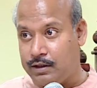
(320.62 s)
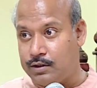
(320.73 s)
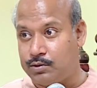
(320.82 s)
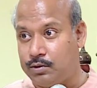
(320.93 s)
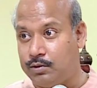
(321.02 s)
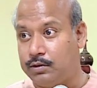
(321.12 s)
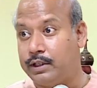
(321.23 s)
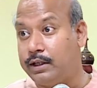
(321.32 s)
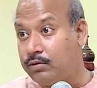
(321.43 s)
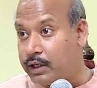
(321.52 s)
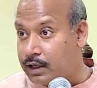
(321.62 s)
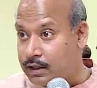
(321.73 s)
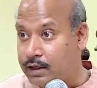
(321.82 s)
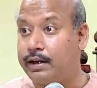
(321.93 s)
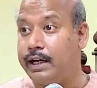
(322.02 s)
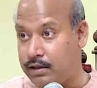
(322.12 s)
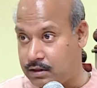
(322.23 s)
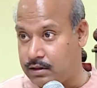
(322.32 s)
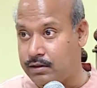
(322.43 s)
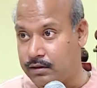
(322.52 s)
So then we can
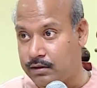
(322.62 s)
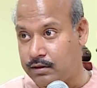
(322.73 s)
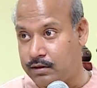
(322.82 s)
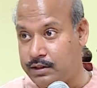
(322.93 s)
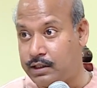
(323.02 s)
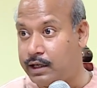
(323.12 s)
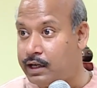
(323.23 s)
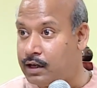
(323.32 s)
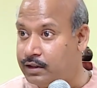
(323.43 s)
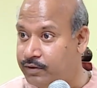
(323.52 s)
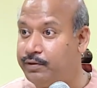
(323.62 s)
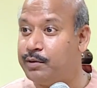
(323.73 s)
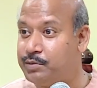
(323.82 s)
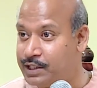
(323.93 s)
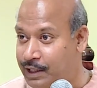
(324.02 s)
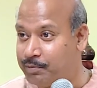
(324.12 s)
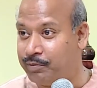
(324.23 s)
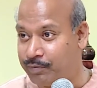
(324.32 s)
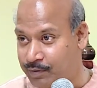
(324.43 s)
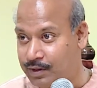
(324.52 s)
create Janaya Divyam Janam
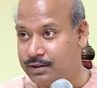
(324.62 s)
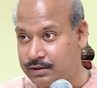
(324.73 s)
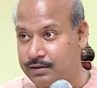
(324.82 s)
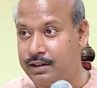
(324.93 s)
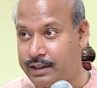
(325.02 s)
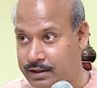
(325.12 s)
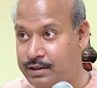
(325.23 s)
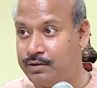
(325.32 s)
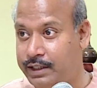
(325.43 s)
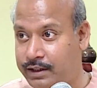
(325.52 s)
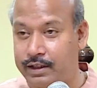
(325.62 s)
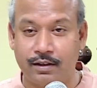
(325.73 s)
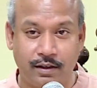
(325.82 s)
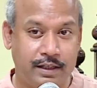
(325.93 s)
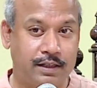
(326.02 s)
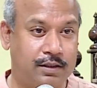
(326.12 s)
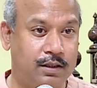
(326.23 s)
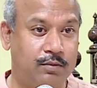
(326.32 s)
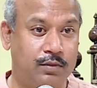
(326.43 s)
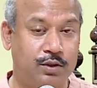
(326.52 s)
as the Vedic
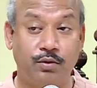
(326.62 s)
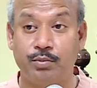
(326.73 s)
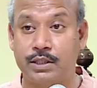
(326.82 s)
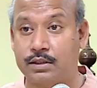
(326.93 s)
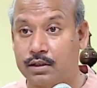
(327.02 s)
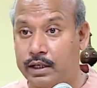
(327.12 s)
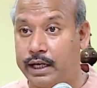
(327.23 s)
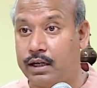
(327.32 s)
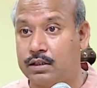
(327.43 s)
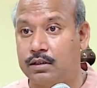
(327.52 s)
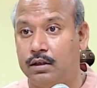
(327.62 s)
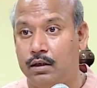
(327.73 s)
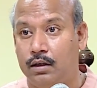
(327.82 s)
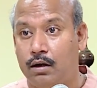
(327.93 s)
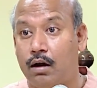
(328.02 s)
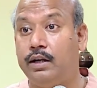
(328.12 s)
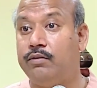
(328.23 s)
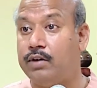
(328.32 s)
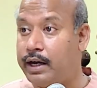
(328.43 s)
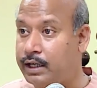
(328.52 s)
dictum. So we must create a
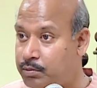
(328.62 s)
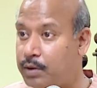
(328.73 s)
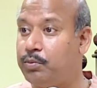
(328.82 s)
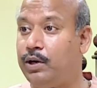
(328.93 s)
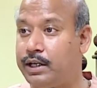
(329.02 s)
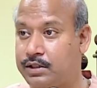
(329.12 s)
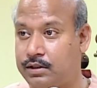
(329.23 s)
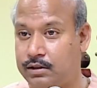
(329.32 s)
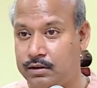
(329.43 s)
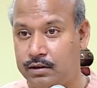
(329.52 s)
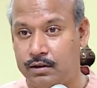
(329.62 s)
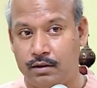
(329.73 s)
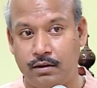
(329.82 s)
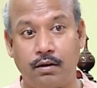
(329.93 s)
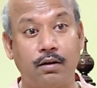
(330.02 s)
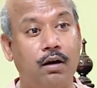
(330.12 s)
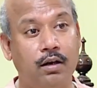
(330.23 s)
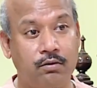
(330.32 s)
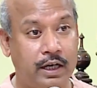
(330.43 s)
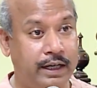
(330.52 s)
divine population, not
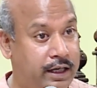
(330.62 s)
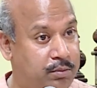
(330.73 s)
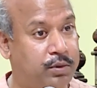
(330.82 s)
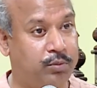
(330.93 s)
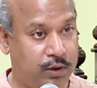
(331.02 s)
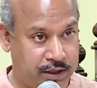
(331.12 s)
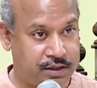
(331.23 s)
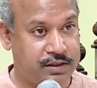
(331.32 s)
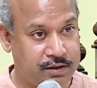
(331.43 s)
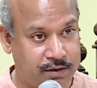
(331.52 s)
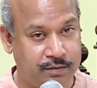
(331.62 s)
unwanted population.